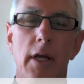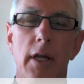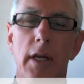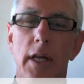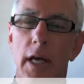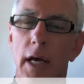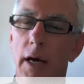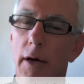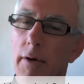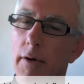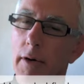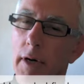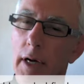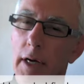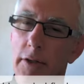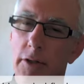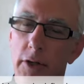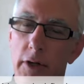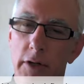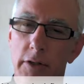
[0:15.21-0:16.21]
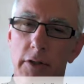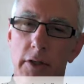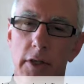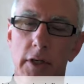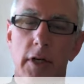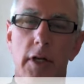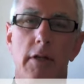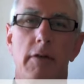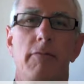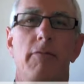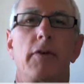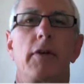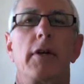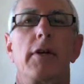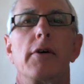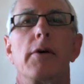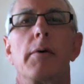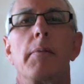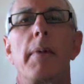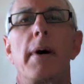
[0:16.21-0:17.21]
Now, I talked in another
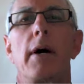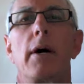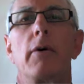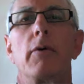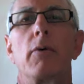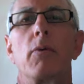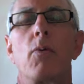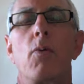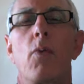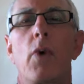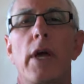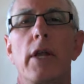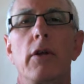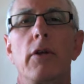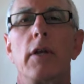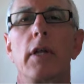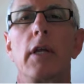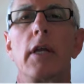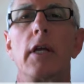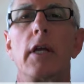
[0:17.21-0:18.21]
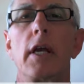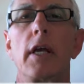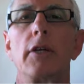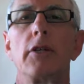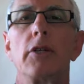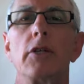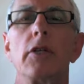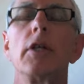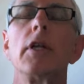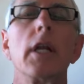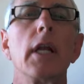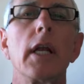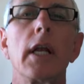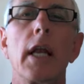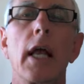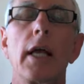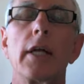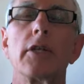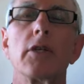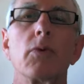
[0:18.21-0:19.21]
video about when you need an agent. You need an
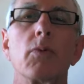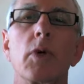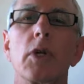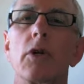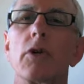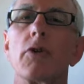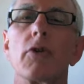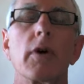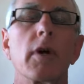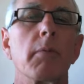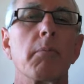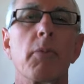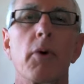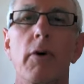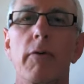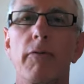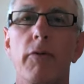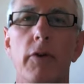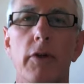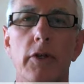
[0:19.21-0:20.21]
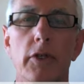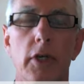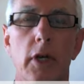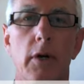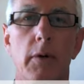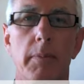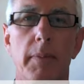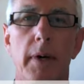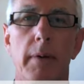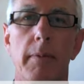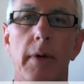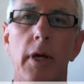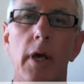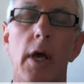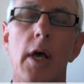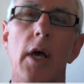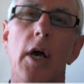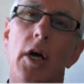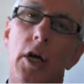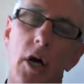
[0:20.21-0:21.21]
agent when you're doing a book for the general public,
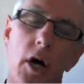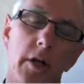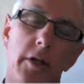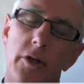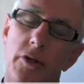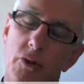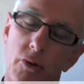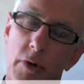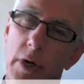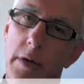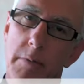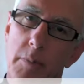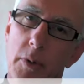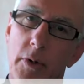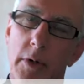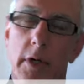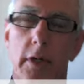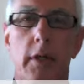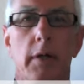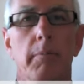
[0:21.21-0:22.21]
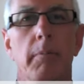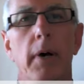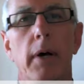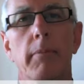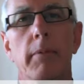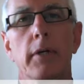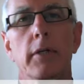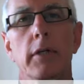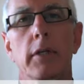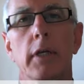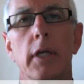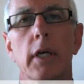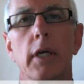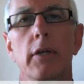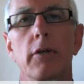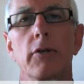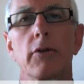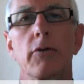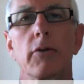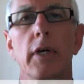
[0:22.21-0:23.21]
called a trade book in the publishing
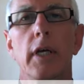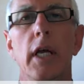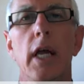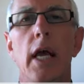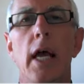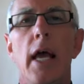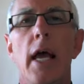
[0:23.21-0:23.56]
industry.